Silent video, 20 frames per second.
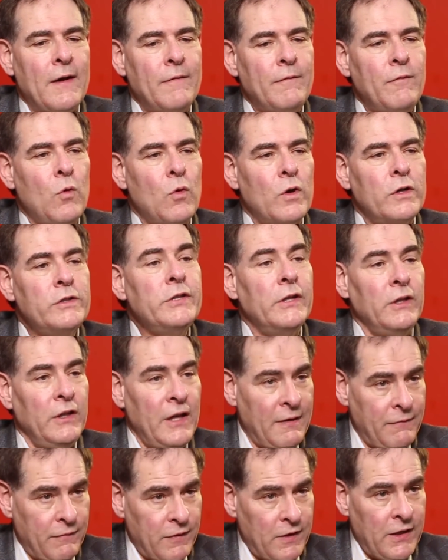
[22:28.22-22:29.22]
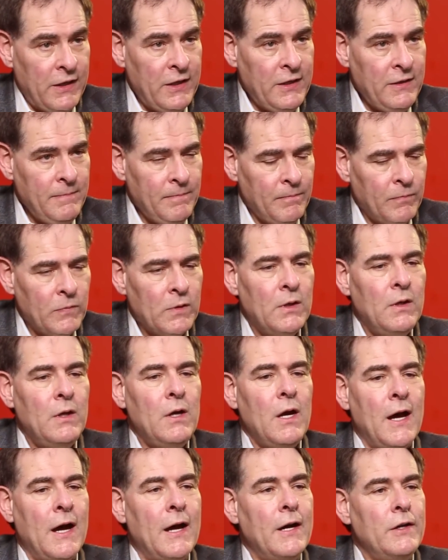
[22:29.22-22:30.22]
for telephony,
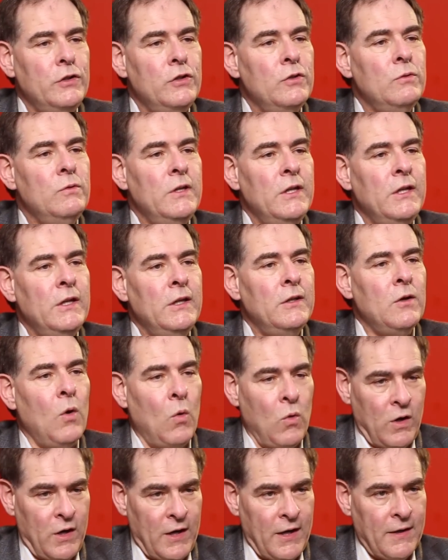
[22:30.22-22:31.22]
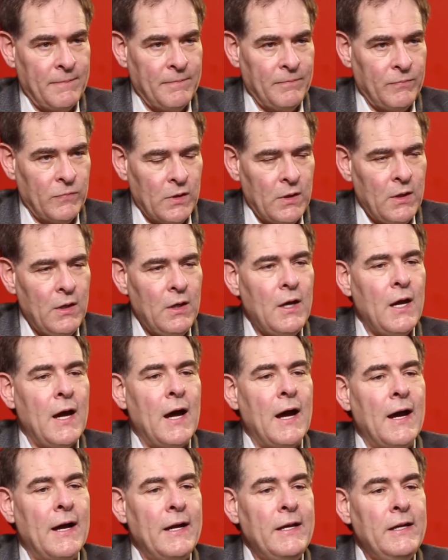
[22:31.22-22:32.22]
you need Aura.
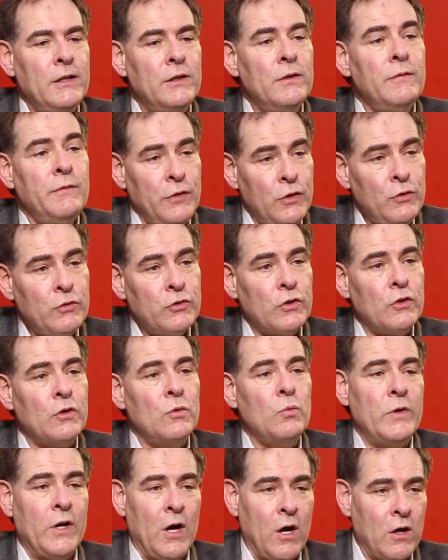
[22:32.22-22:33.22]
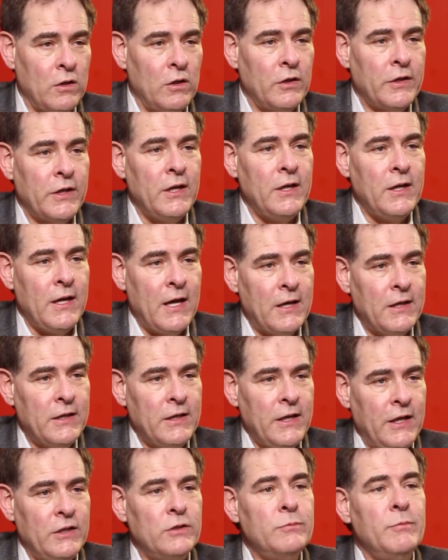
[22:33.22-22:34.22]
In the future, we are looking at
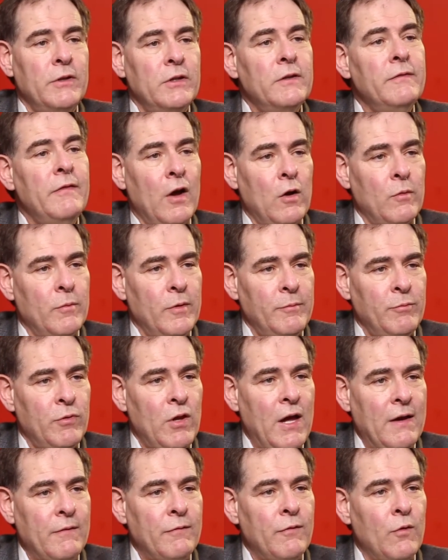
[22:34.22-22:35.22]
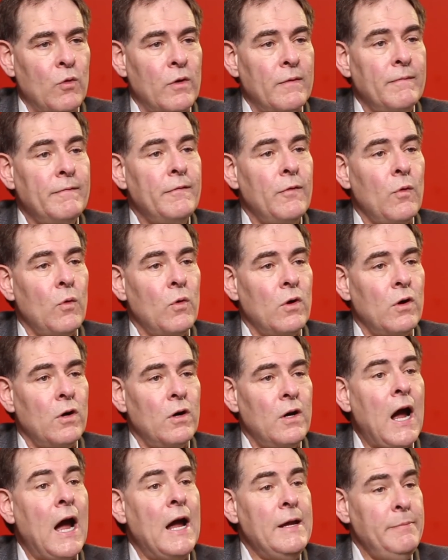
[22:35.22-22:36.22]
engagement development platform
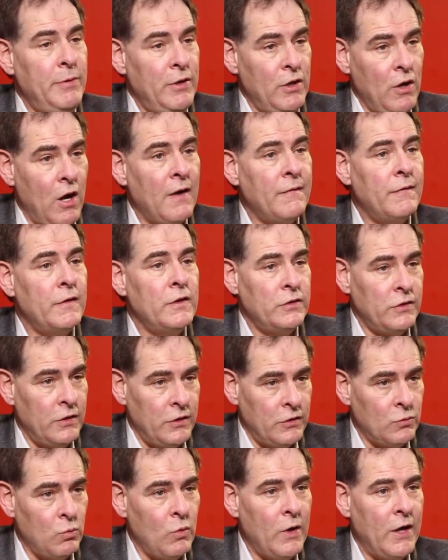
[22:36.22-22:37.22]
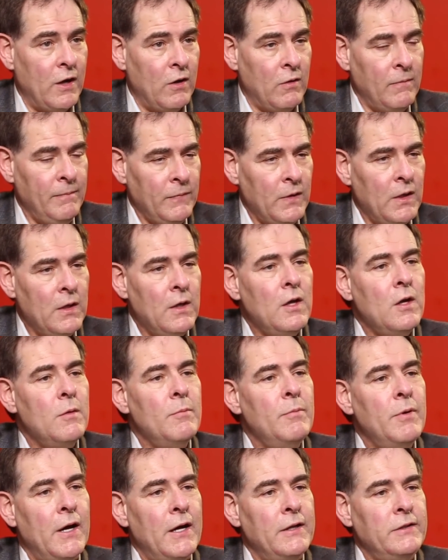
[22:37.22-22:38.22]
for IP Office as well.
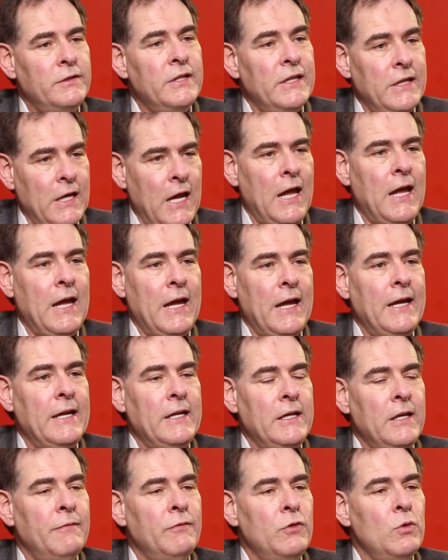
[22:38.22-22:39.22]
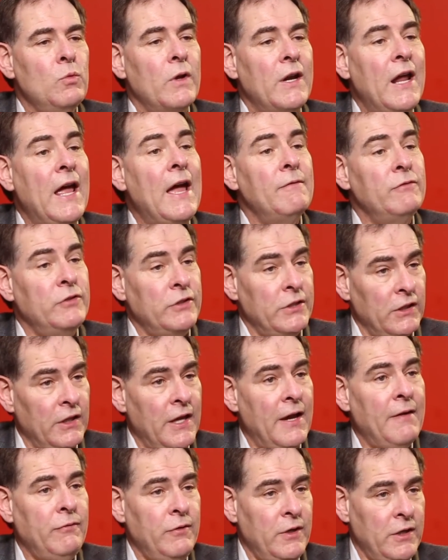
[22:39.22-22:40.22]
But today, if you want to have
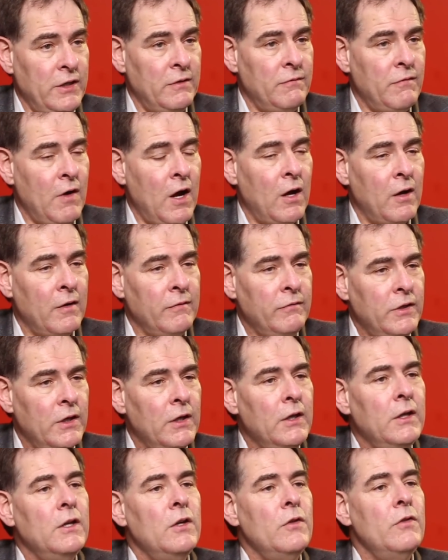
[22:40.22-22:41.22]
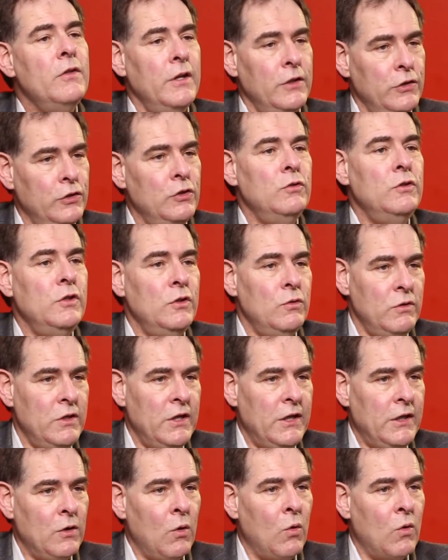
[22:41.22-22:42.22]
telephony involved, then you do
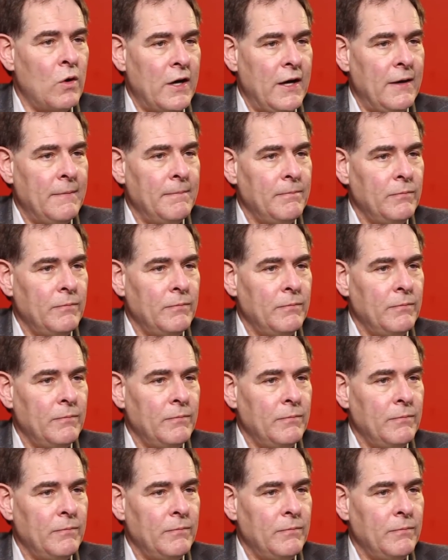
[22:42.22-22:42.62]
need Aura.